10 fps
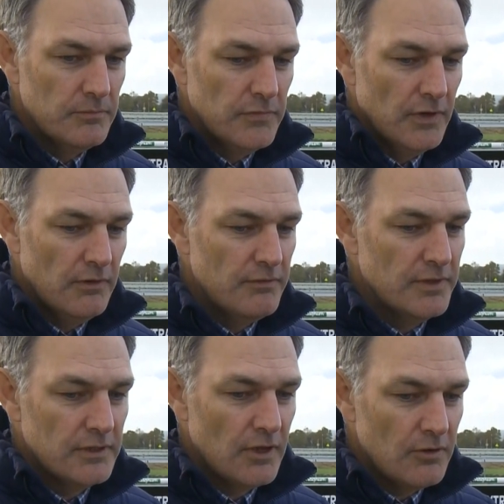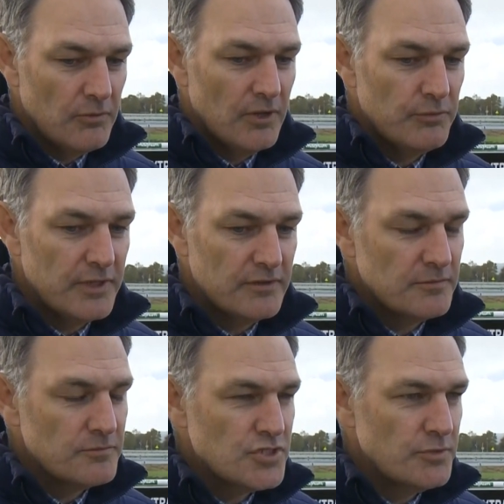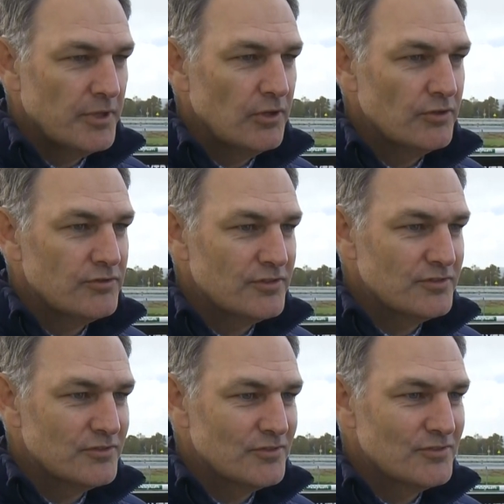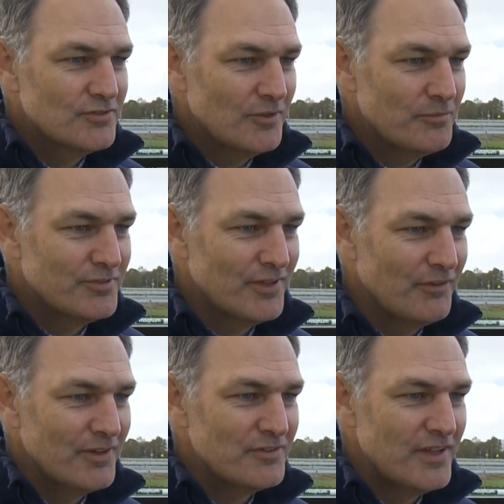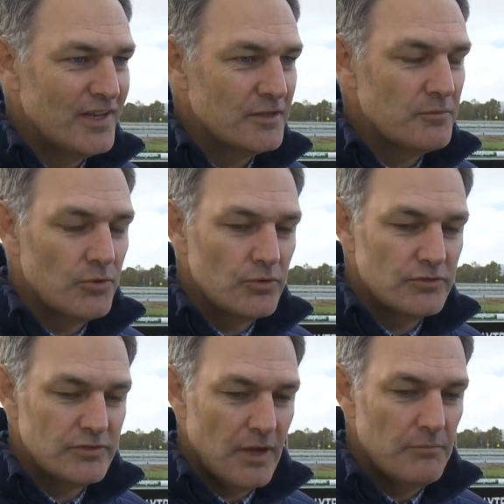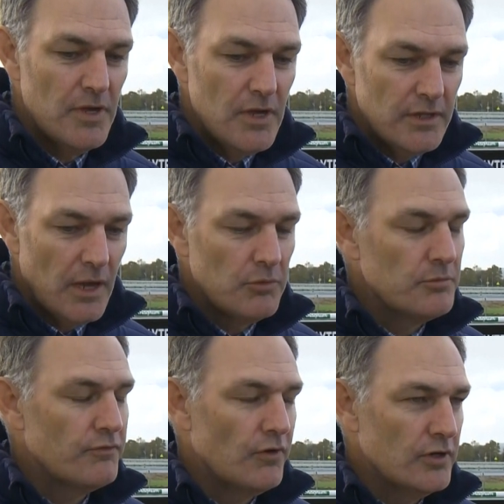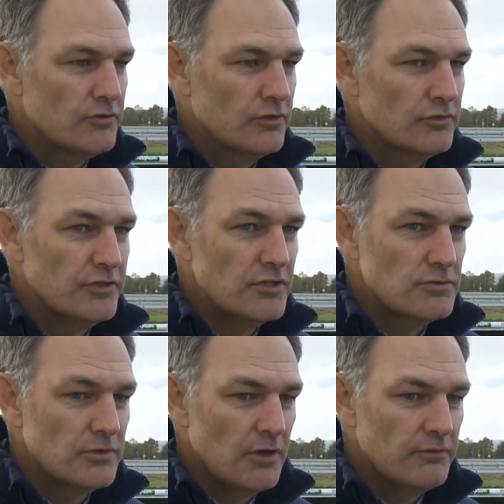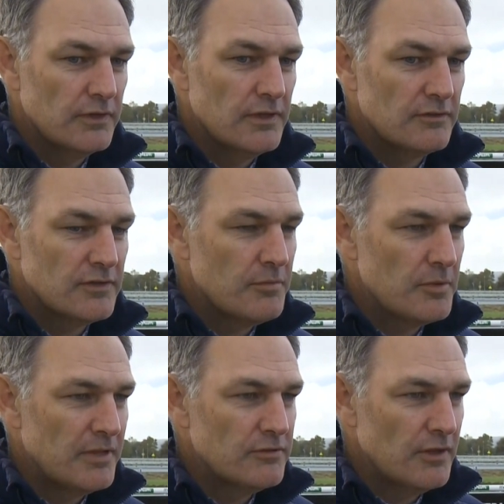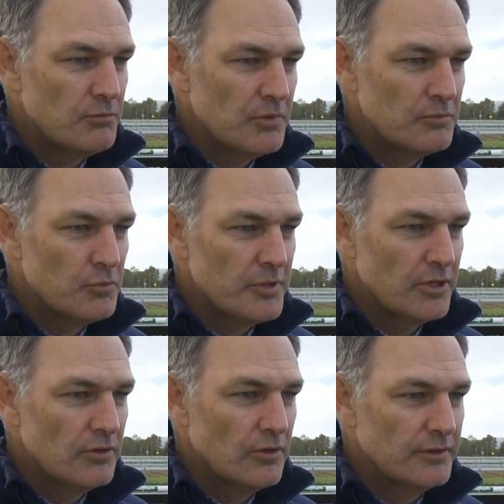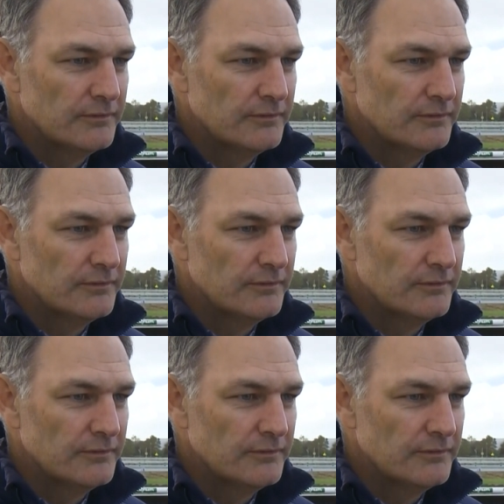Everything going well. If we can get some shipping lines to stop slowing us down at the borders, we'll be fine. It's on schedule, and hopefully in the next couple of months that one will be online.